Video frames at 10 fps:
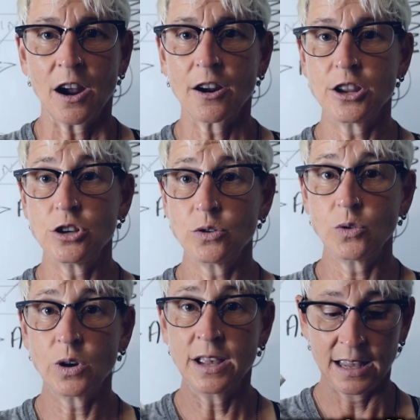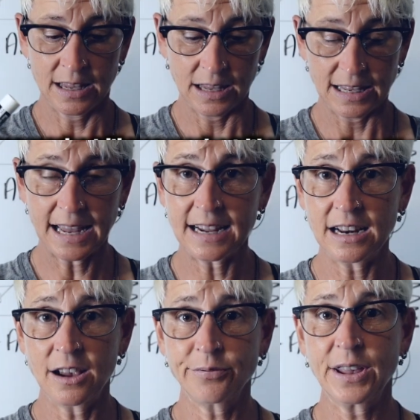Are you getting
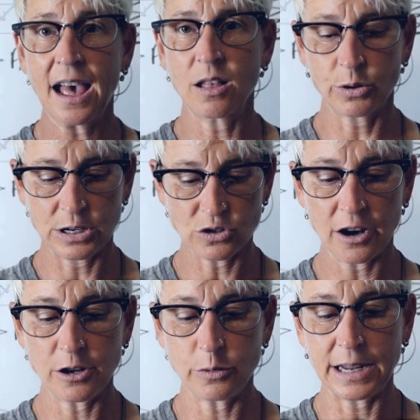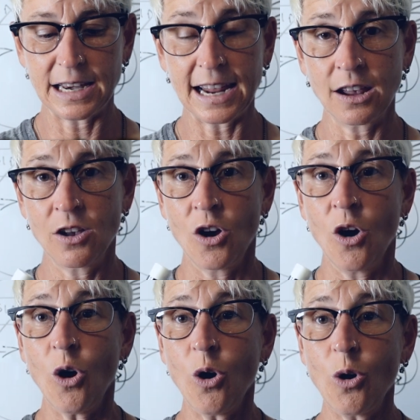enough calories? Are you eating
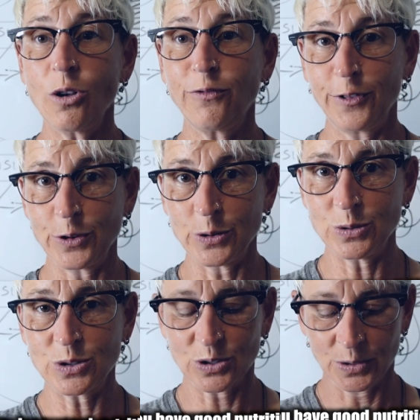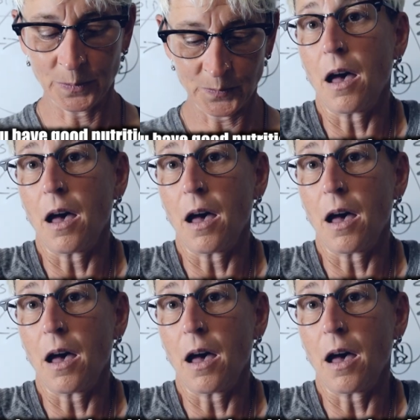whole foods?